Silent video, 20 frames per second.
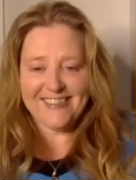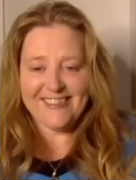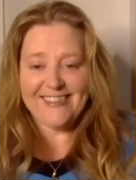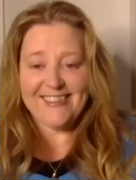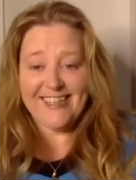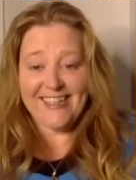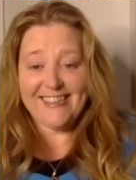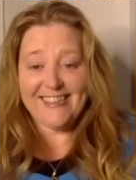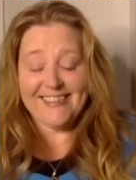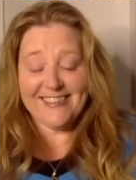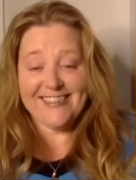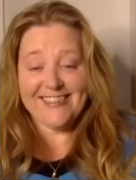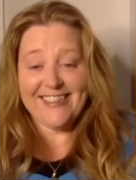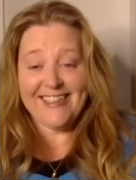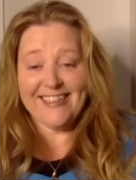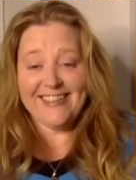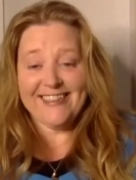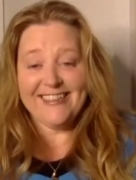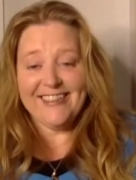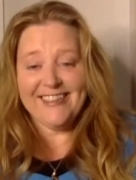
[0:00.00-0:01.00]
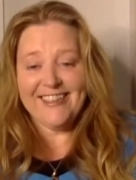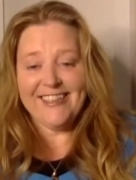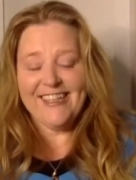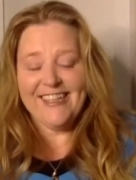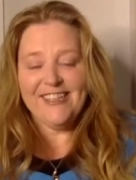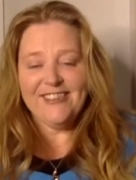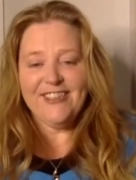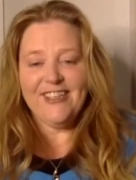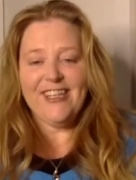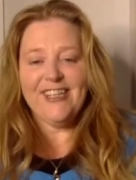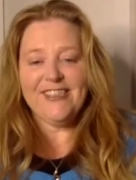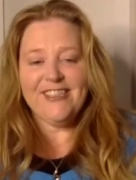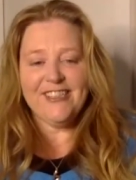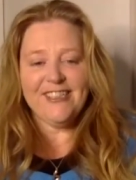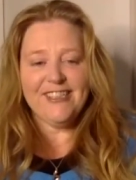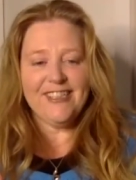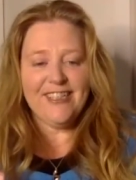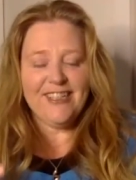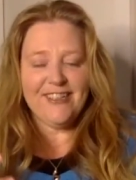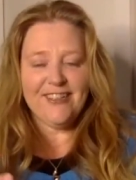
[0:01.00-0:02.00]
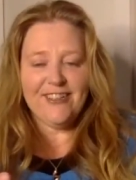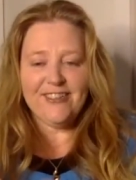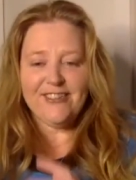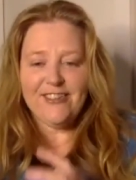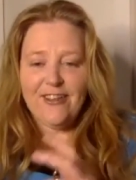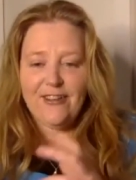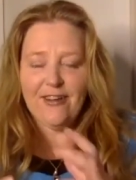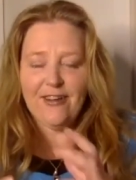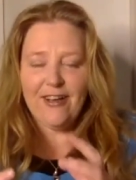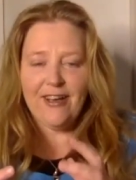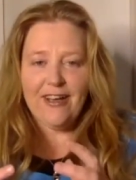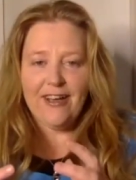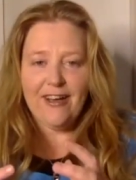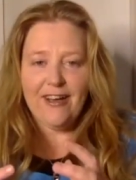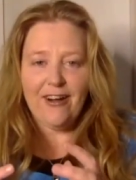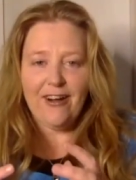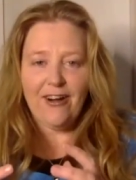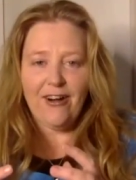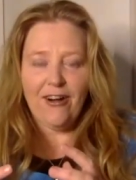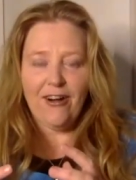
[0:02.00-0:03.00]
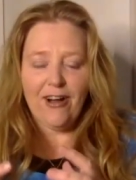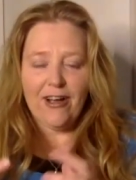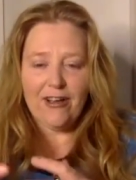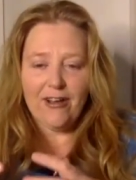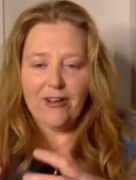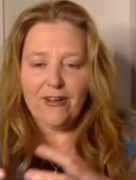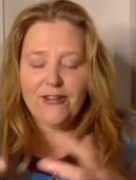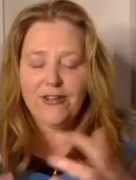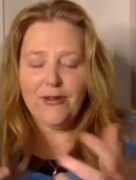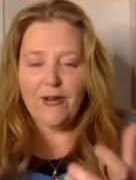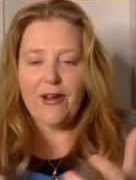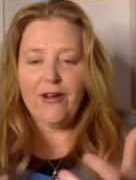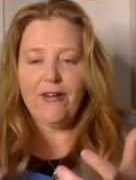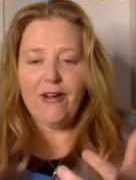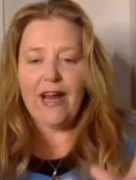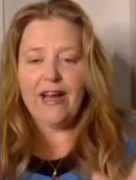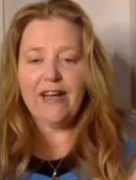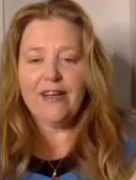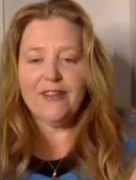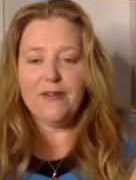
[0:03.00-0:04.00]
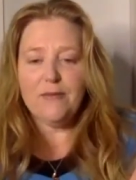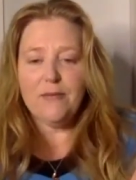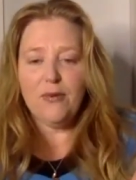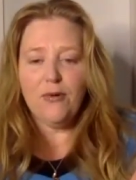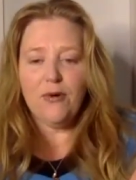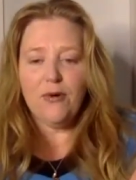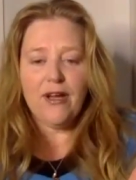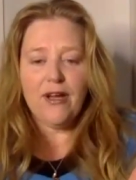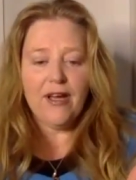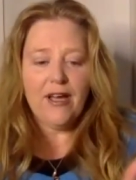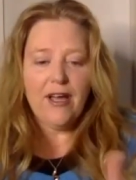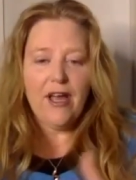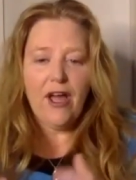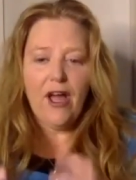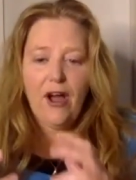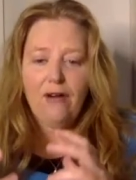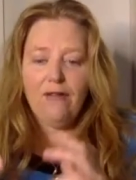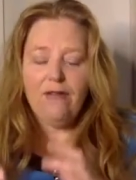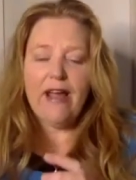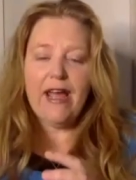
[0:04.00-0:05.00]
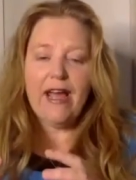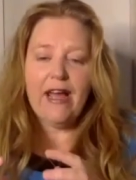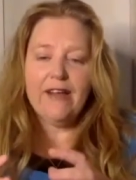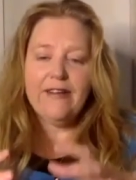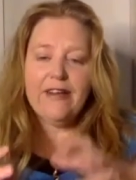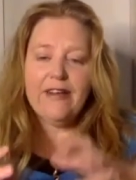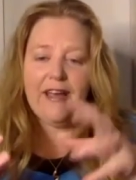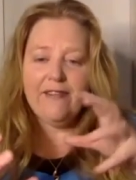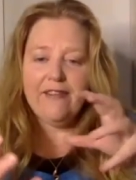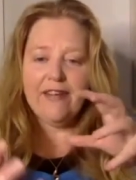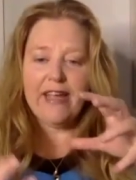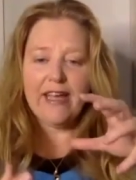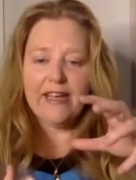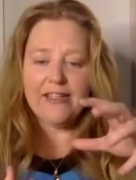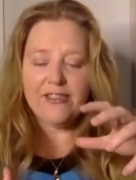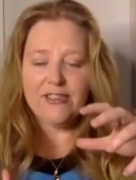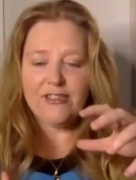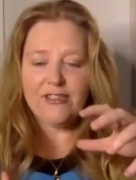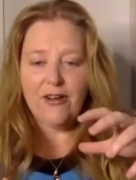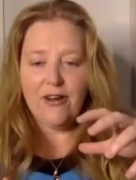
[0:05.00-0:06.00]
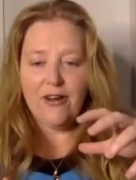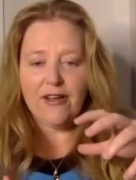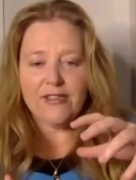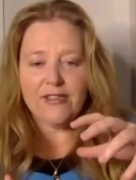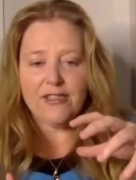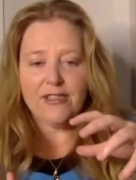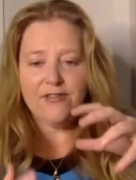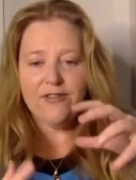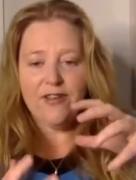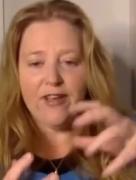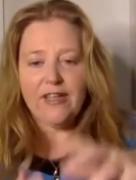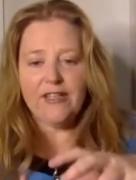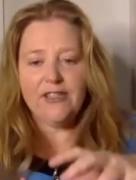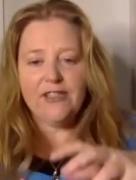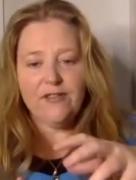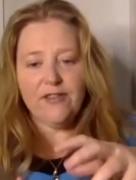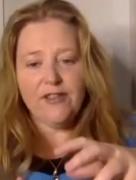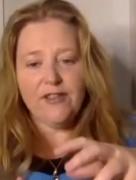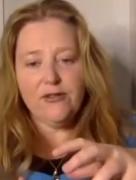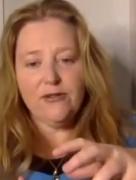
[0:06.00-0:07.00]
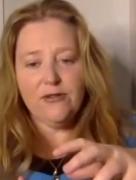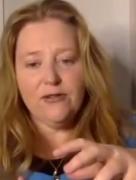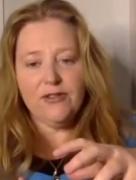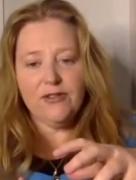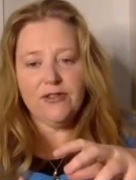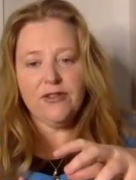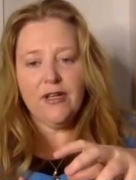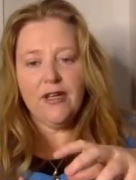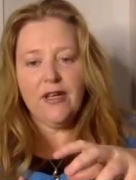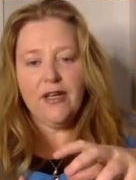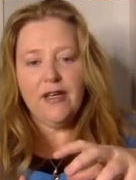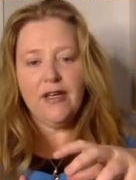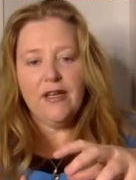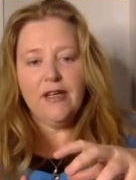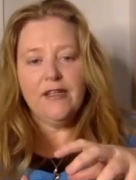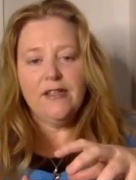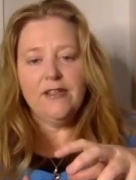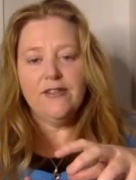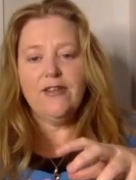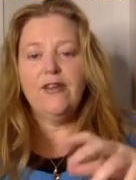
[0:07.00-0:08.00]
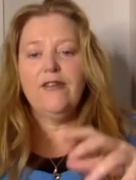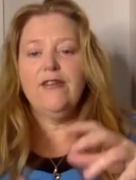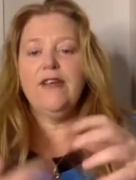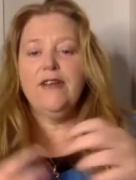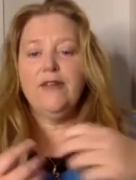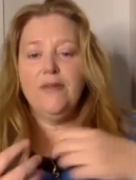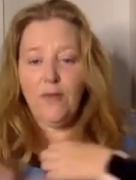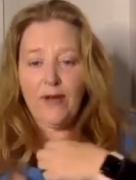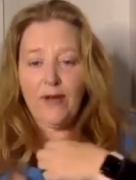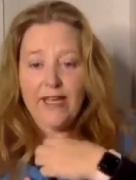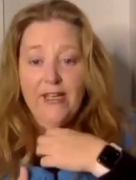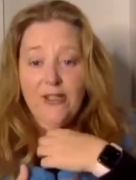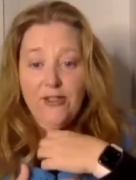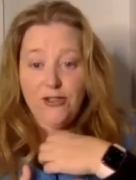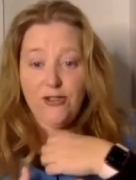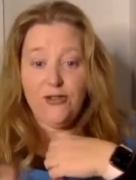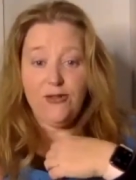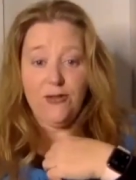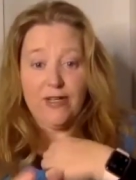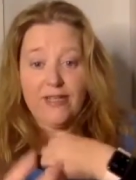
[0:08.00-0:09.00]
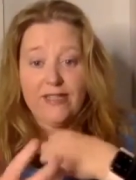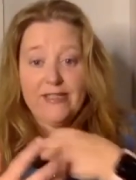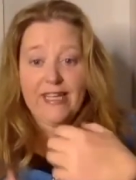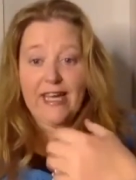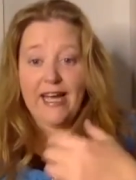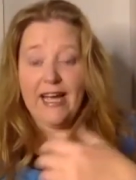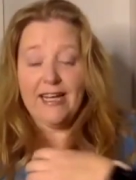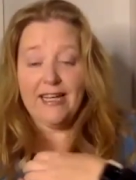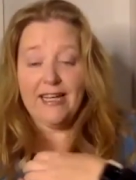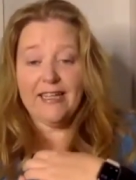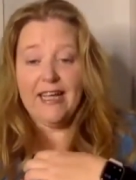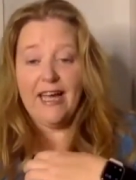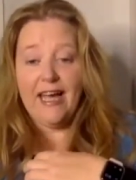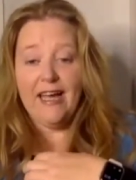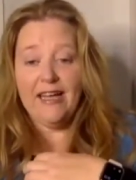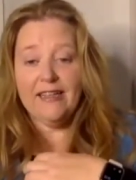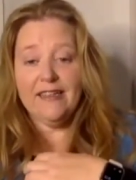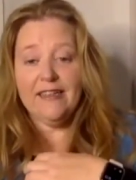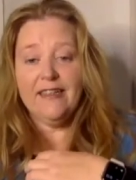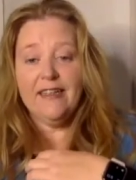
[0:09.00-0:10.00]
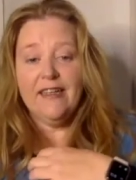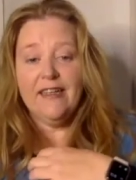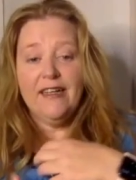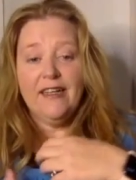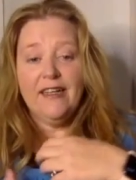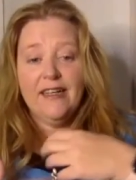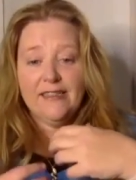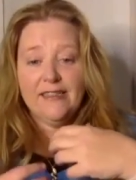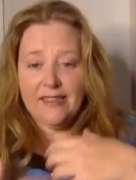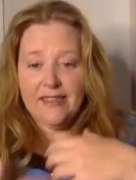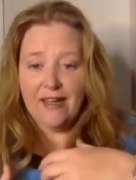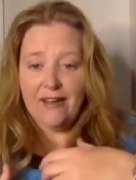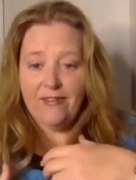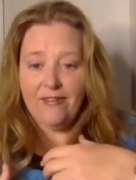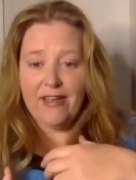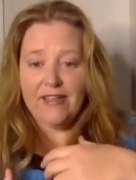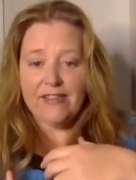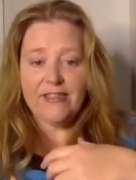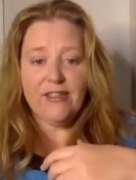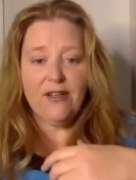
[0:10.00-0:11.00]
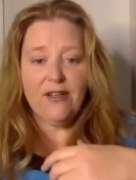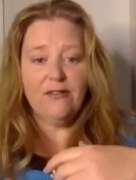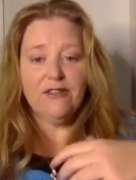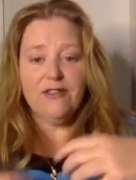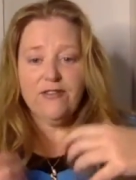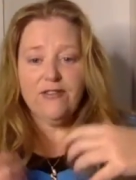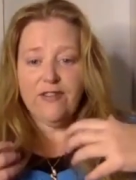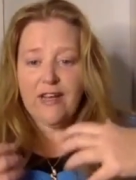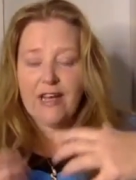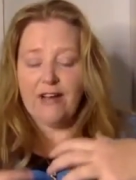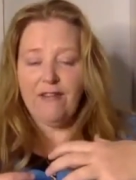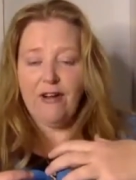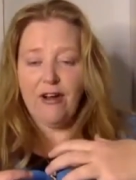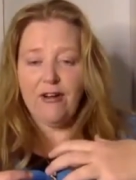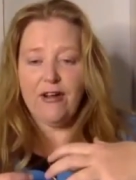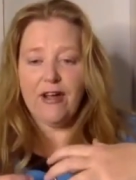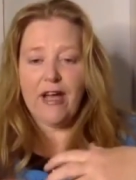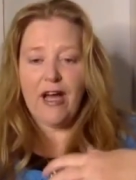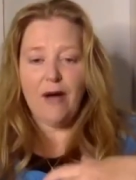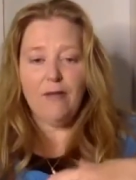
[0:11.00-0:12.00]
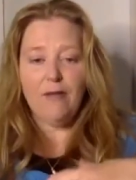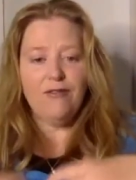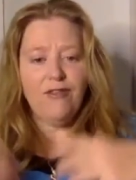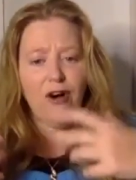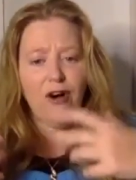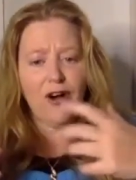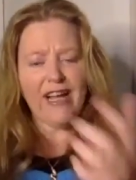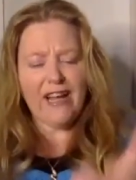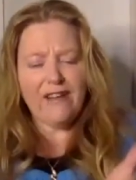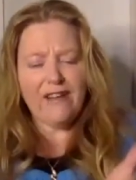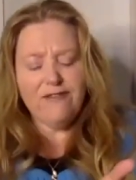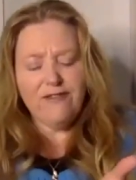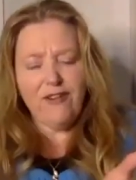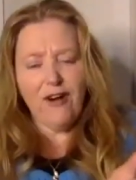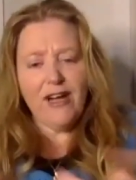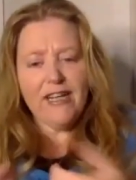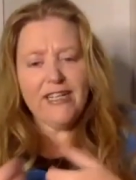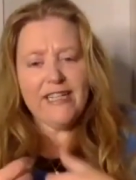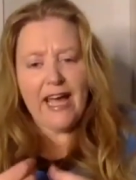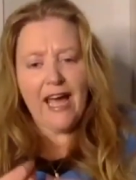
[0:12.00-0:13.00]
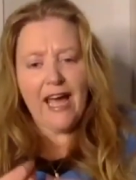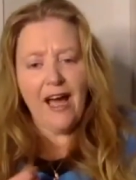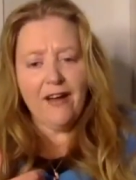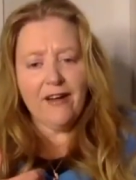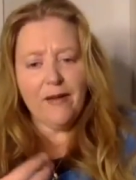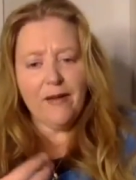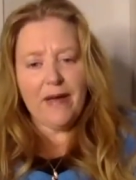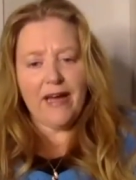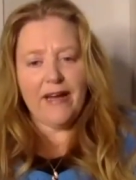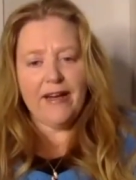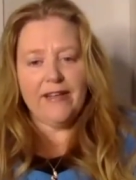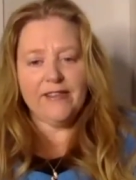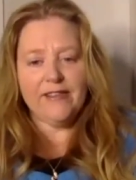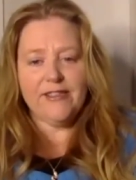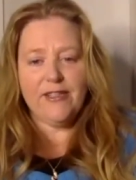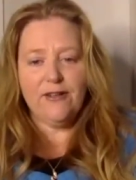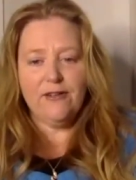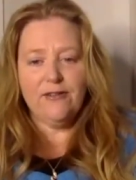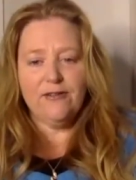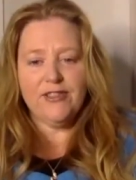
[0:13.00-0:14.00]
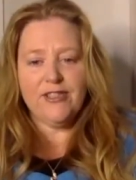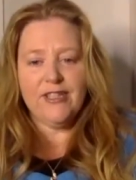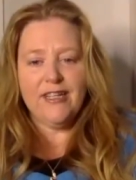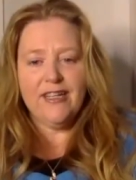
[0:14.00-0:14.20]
Yes. Yeah. So that's it. You know. So I so I created the book around having exercises for individuals so that we can do exactly that is love ourselves, fill our own cup, find, and find out about ourselves.